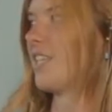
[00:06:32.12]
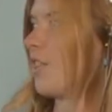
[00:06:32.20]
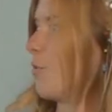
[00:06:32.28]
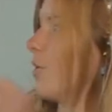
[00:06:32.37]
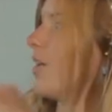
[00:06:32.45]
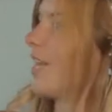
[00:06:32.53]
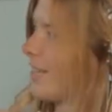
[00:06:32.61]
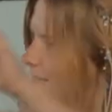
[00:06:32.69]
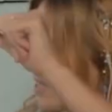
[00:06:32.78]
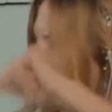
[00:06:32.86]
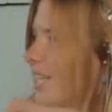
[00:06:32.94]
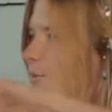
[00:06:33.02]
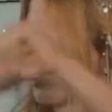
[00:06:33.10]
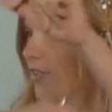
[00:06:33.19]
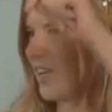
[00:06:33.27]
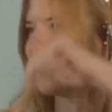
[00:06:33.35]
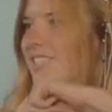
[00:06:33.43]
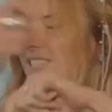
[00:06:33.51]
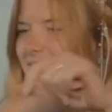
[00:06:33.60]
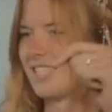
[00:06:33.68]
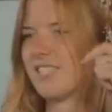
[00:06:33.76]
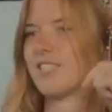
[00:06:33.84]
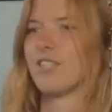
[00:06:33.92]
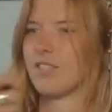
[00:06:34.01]
then the work, like, thing won't have
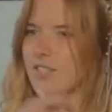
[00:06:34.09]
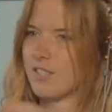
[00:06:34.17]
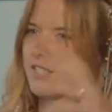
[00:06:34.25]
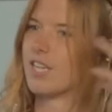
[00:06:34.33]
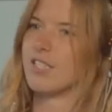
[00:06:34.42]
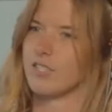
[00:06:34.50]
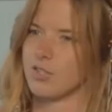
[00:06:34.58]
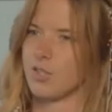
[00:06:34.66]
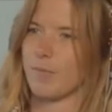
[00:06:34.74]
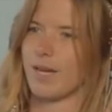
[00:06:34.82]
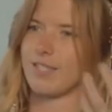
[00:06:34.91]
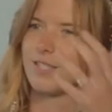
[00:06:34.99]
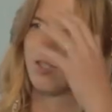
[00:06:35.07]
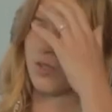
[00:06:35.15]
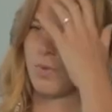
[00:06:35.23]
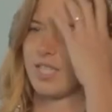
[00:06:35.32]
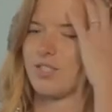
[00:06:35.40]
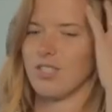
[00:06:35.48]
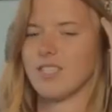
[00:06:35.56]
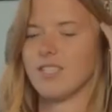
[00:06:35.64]
escalated and turn into a bad situation.